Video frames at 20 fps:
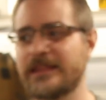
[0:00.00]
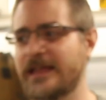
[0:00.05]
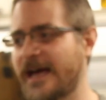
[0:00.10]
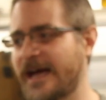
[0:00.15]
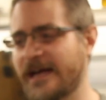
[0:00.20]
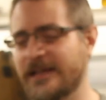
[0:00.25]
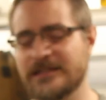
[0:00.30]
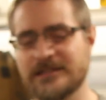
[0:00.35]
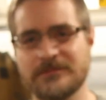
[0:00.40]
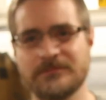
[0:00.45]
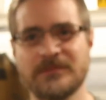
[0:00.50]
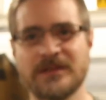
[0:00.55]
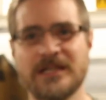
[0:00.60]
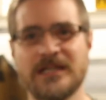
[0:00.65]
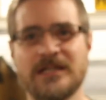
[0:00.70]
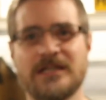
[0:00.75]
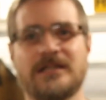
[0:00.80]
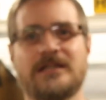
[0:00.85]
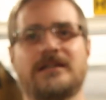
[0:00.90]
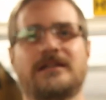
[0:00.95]
that.
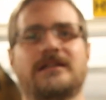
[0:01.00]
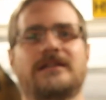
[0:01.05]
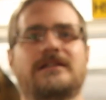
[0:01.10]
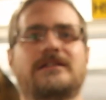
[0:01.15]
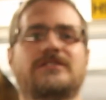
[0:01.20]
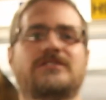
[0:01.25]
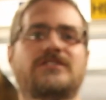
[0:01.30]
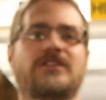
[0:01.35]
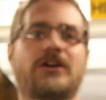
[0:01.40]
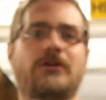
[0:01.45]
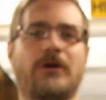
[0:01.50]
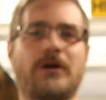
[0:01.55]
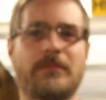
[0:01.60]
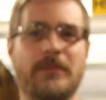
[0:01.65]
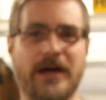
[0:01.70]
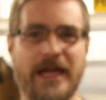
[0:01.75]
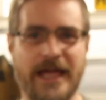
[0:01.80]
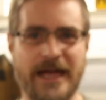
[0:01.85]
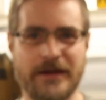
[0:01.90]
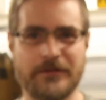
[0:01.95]
So I
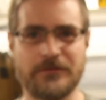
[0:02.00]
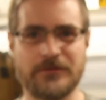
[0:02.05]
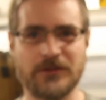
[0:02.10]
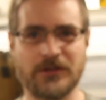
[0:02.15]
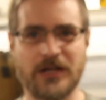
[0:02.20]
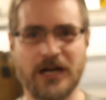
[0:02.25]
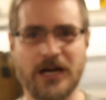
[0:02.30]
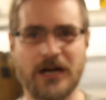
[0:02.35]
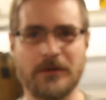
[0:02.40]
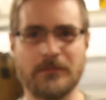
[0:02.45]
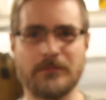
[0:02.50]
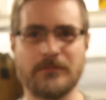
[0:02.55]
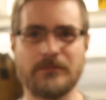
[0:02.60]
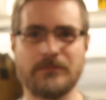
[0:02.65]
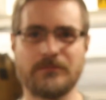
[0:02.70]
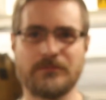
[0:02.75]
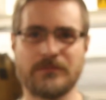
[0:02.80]
might have to come